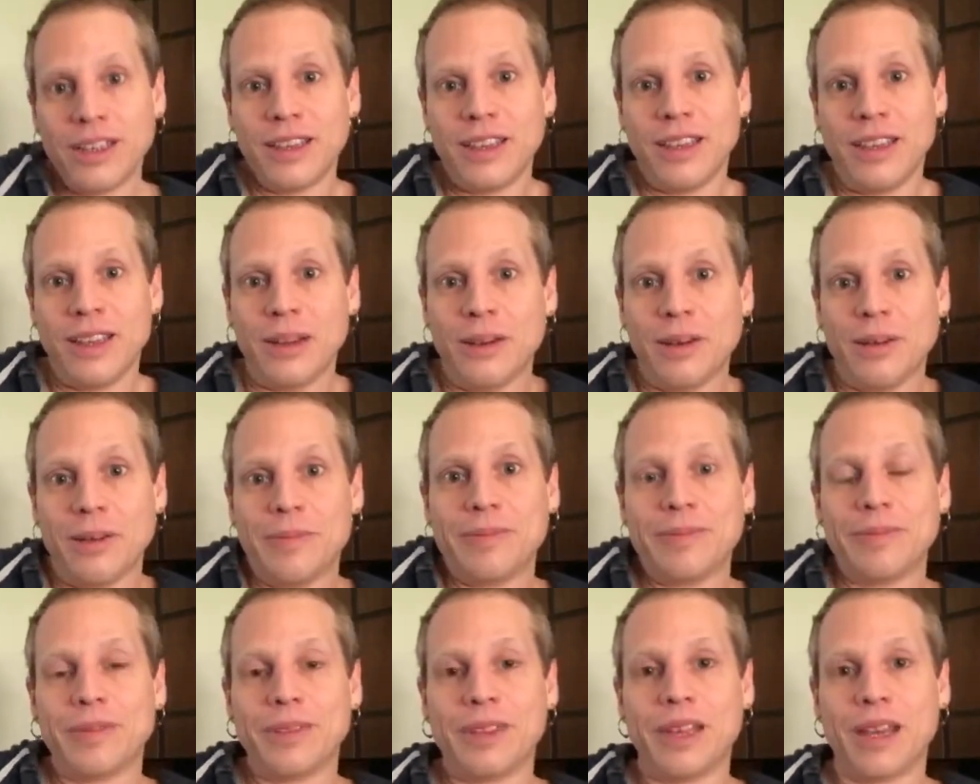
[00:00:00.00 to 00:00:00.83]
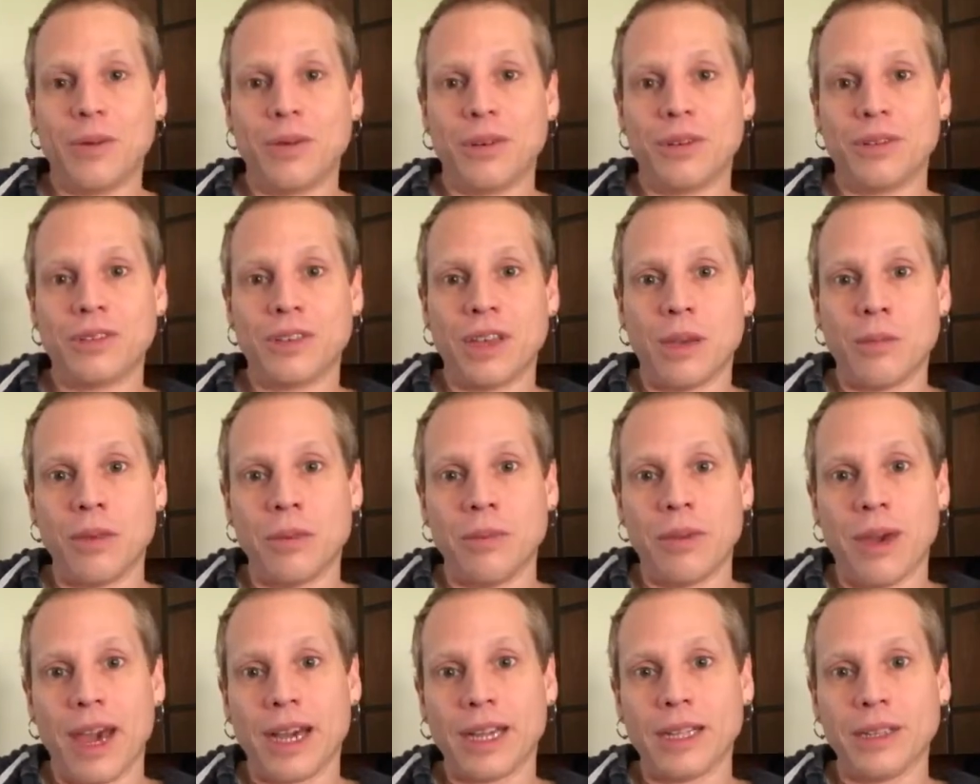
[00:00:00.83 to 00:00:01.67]
You know, that would have set me
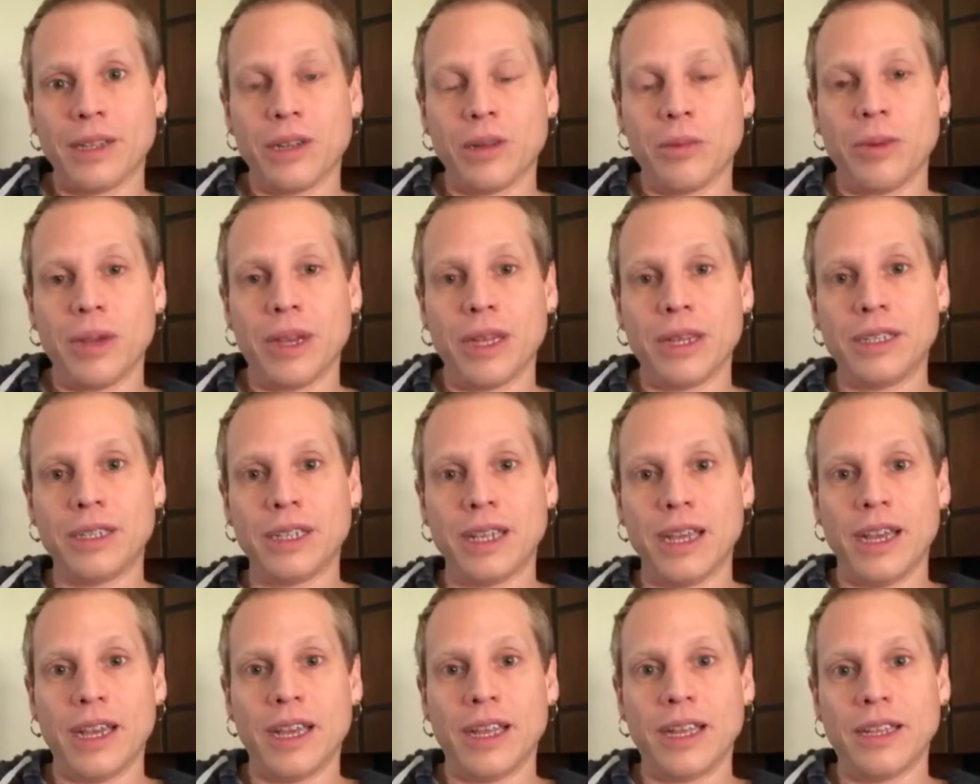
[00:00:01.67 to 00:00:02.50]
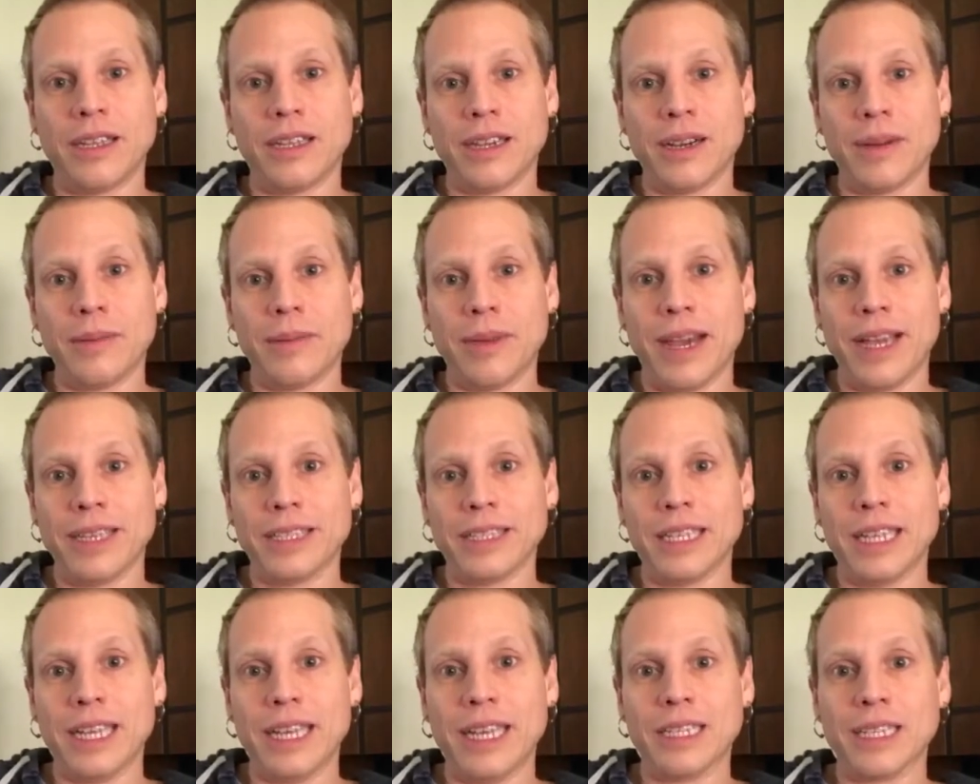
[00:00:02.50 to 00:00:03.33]
back a little bit, and
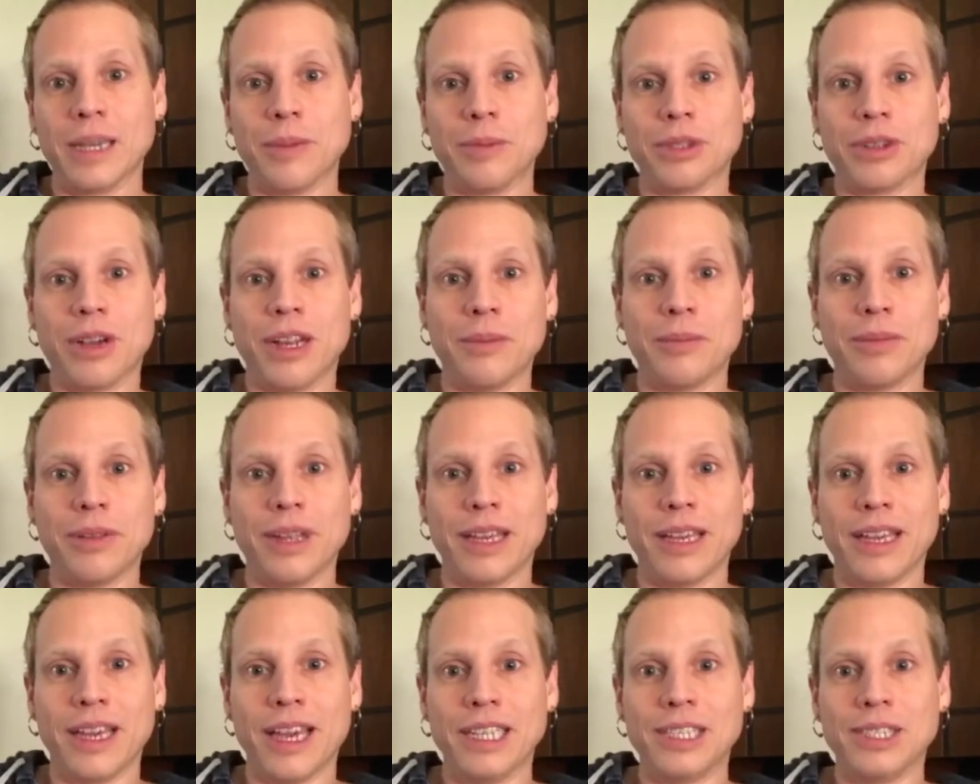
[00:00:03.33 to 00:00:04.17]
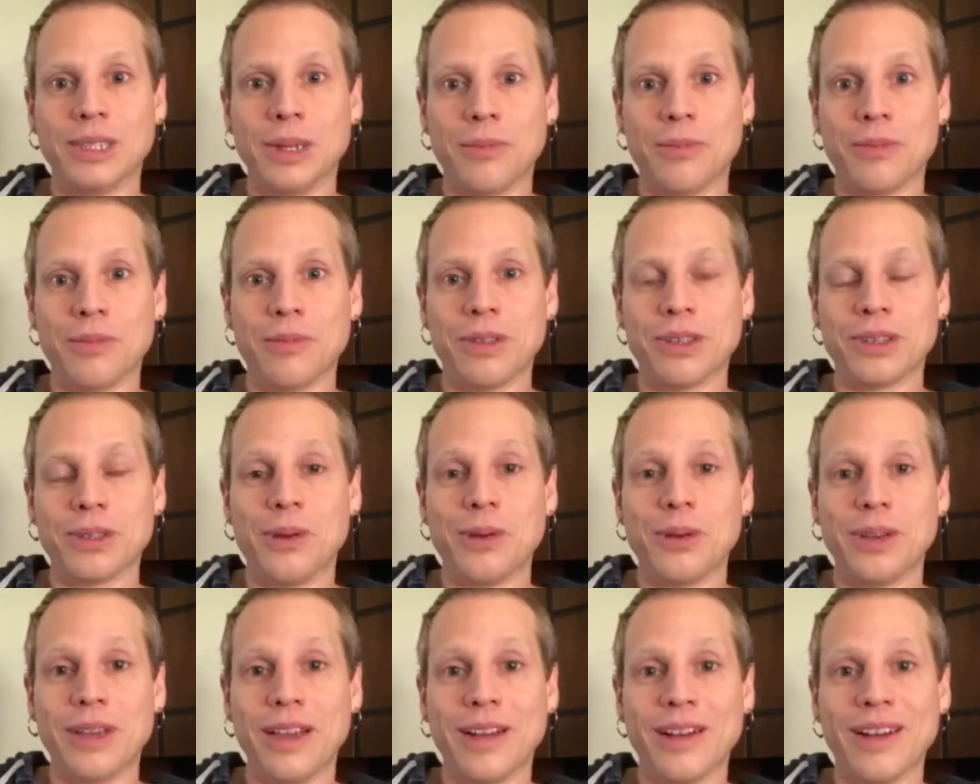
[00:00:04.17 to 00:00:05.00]
as it is, I'm trying to play catch up from this
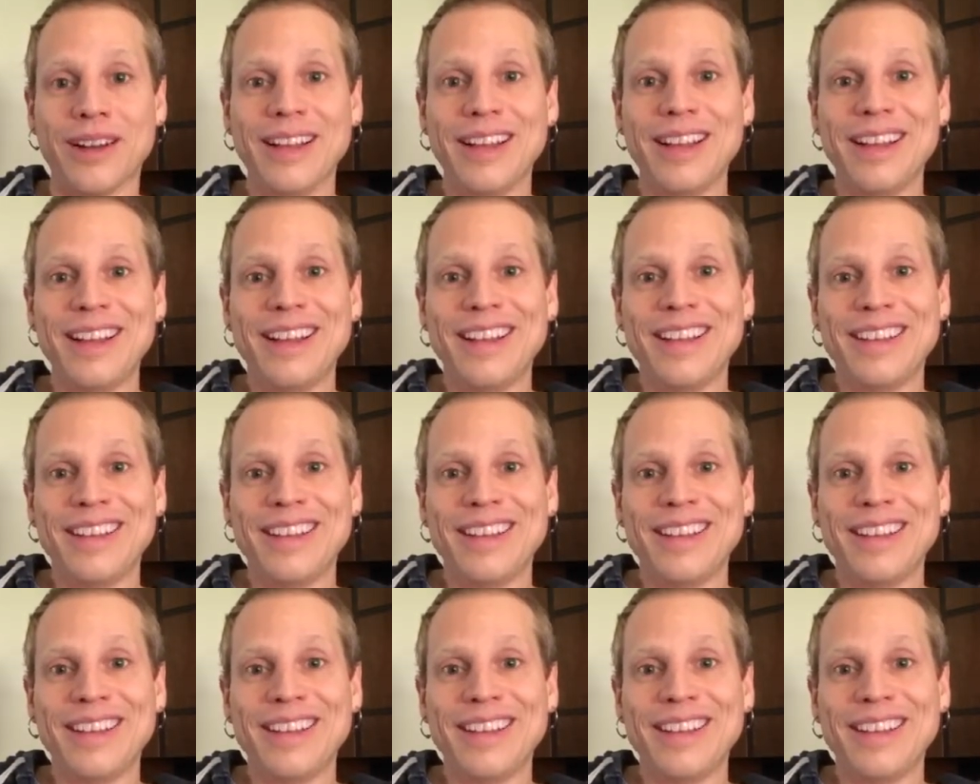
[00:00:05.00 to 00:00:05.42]
whole year.